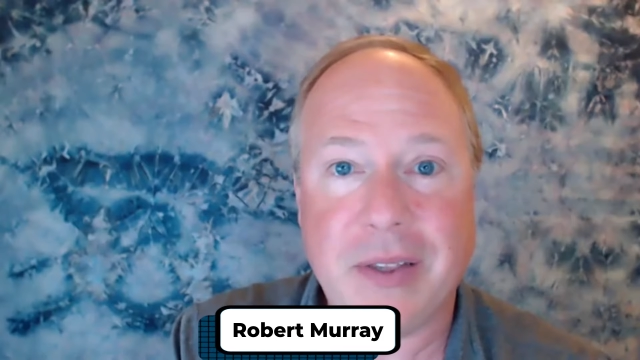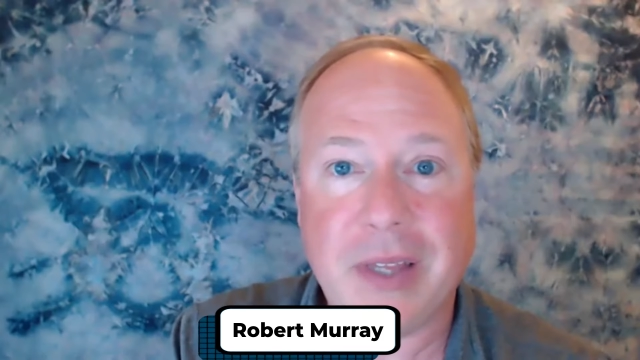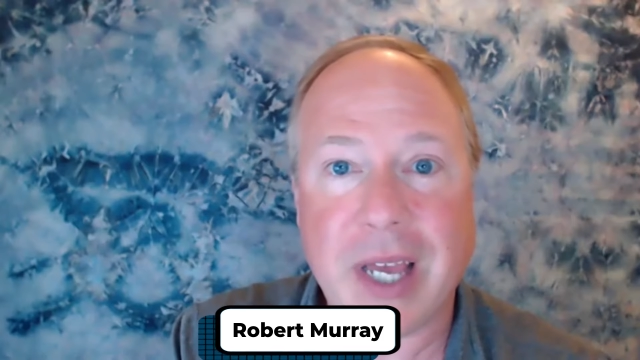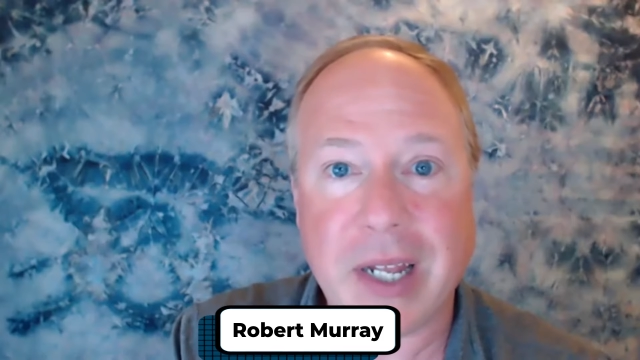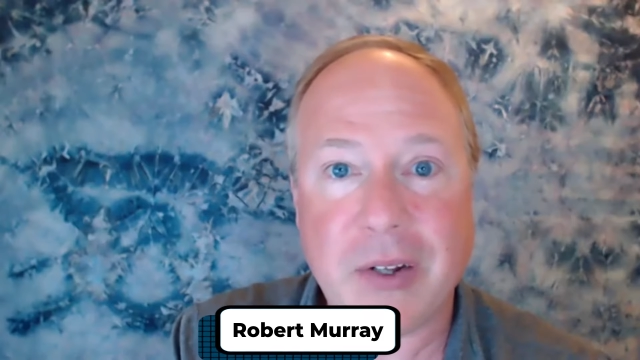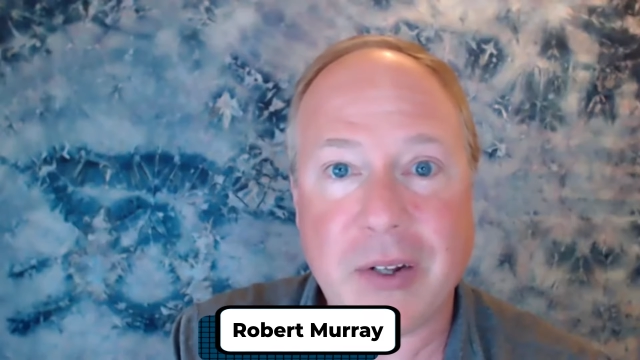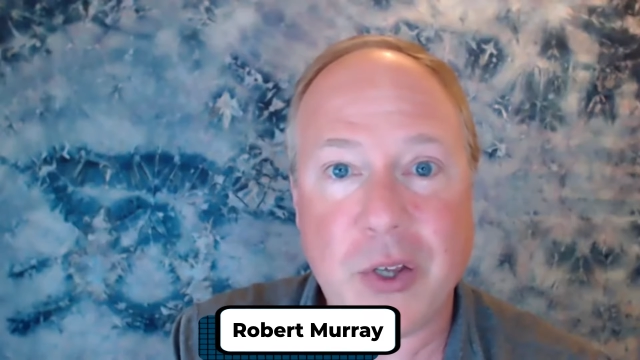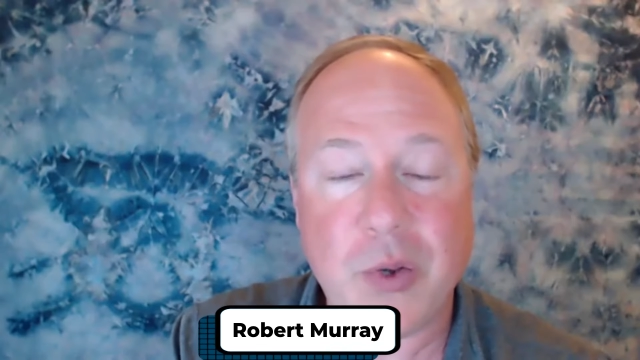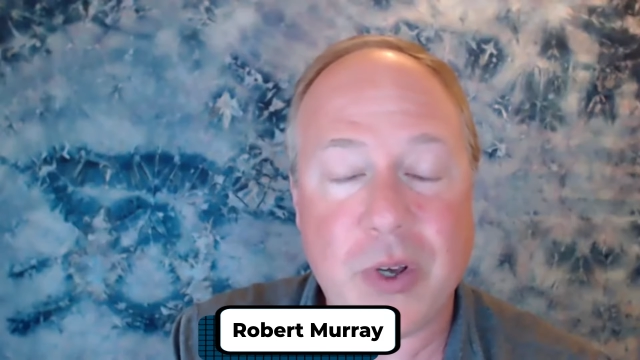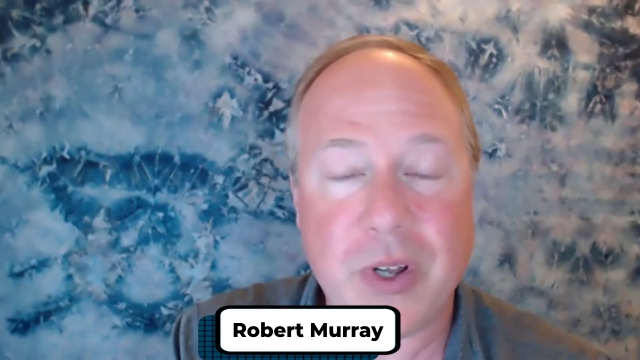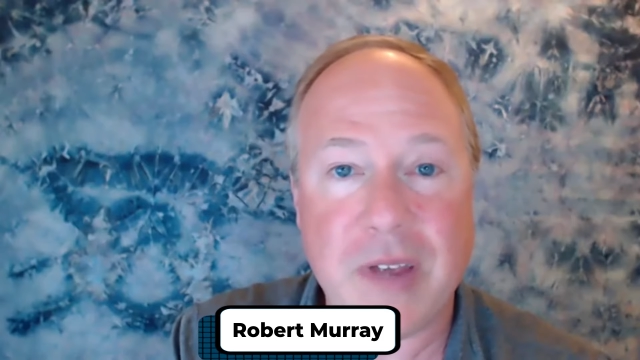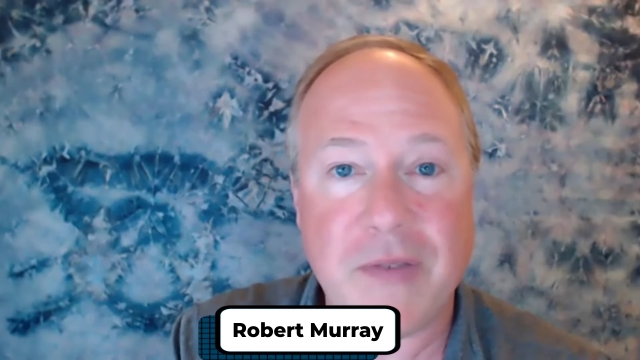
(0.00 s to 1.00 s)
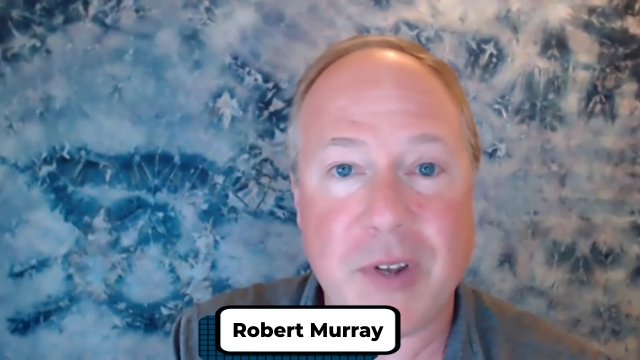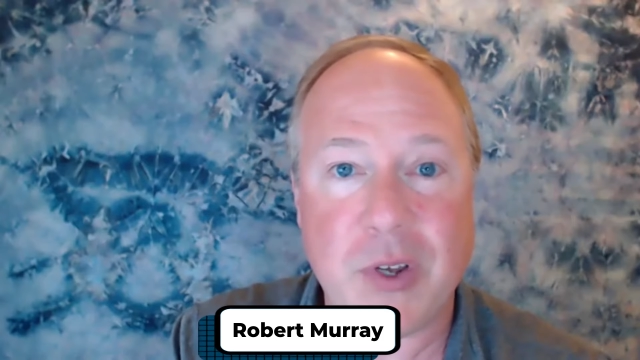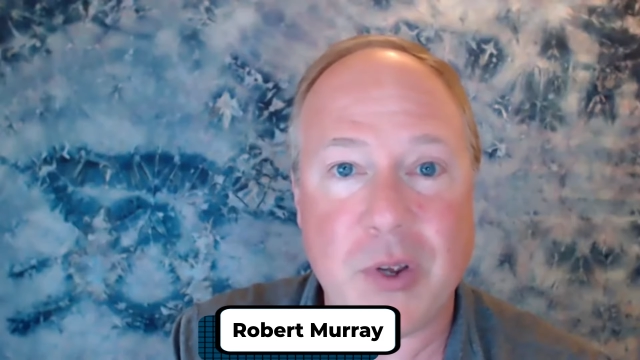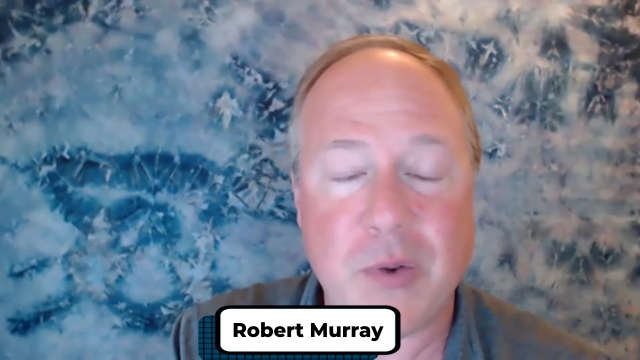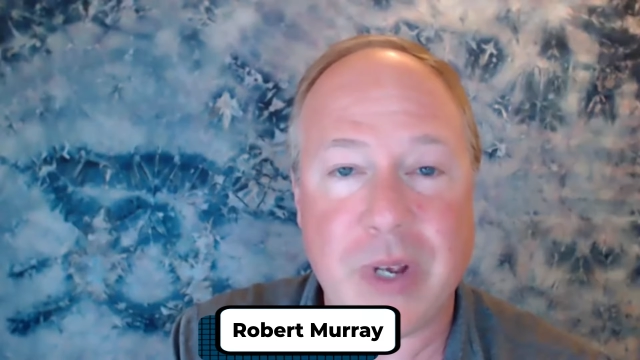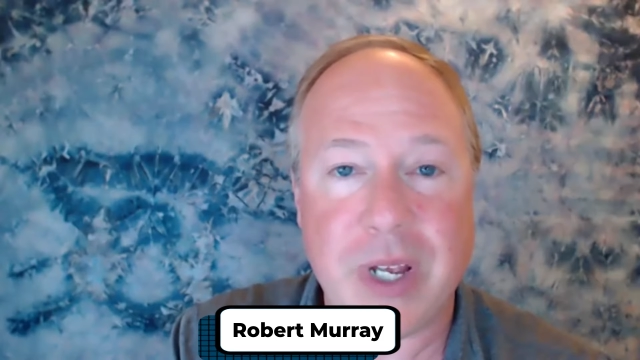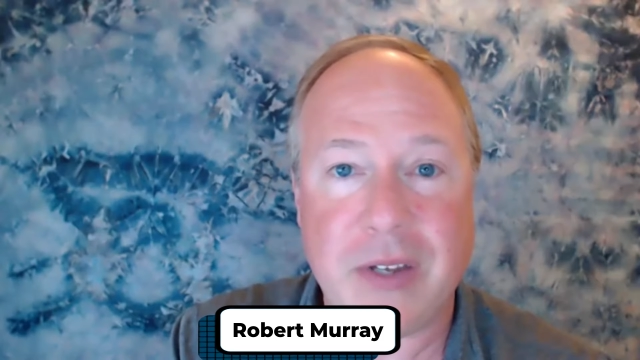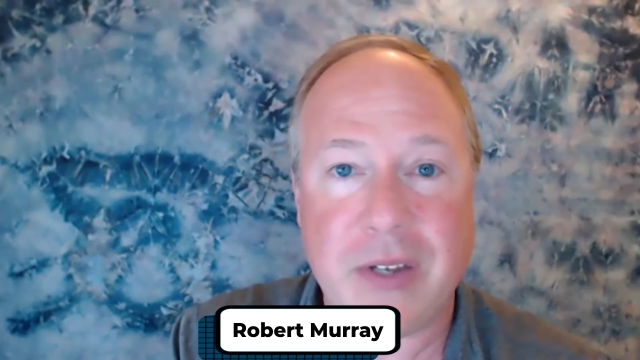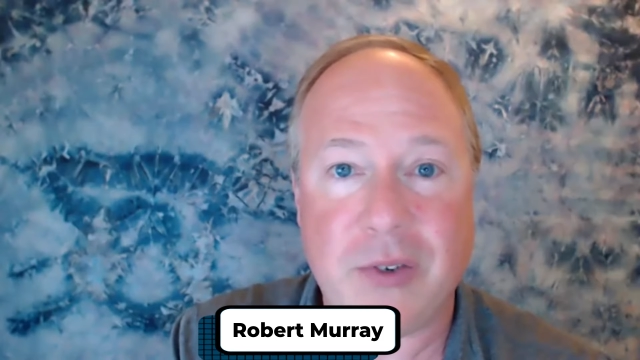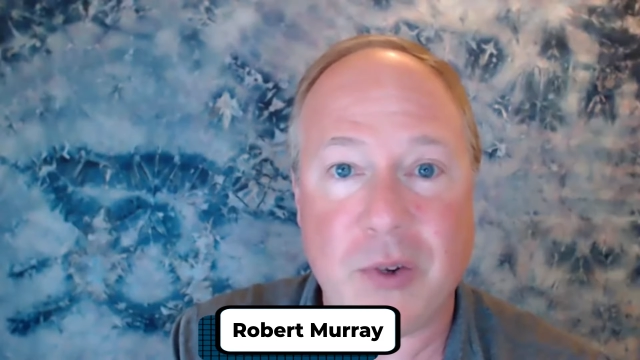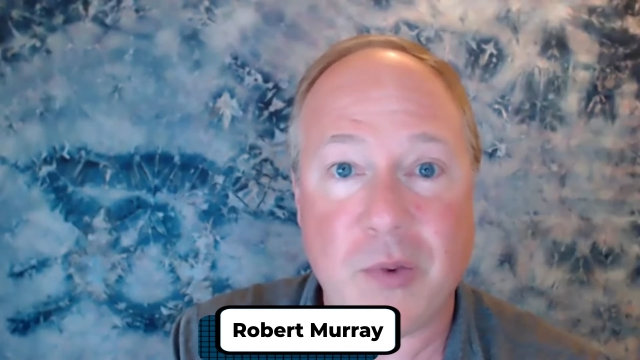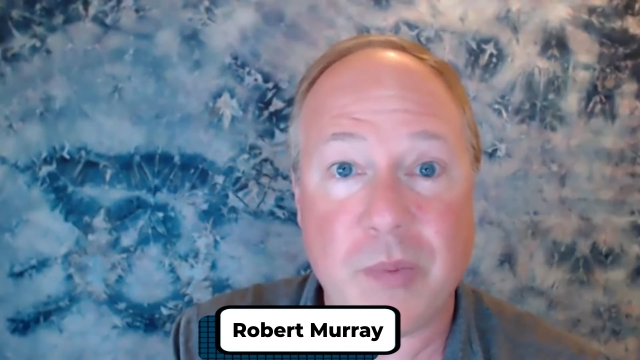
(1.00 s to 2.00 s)
that you could even do in
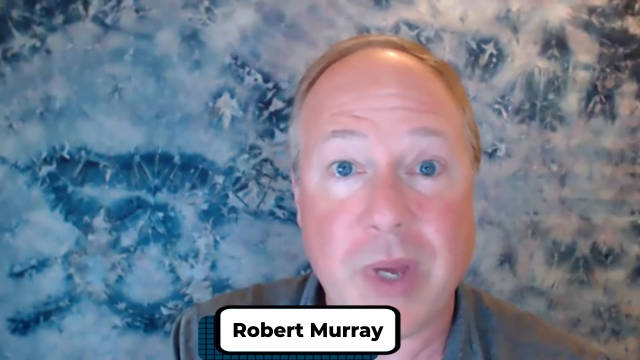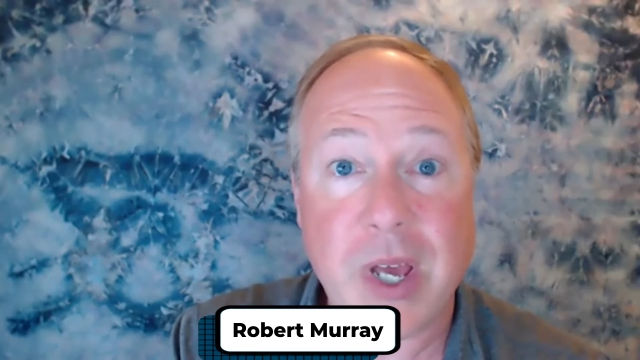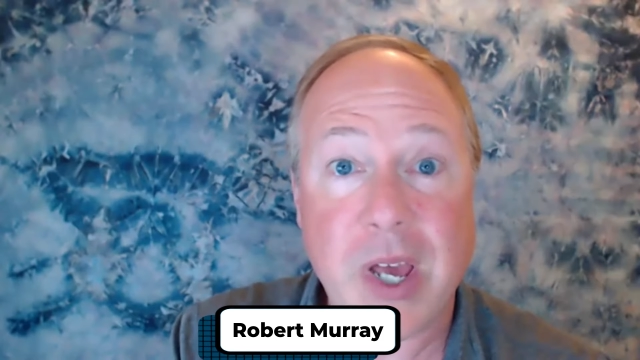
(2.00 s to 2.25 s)
Zoom.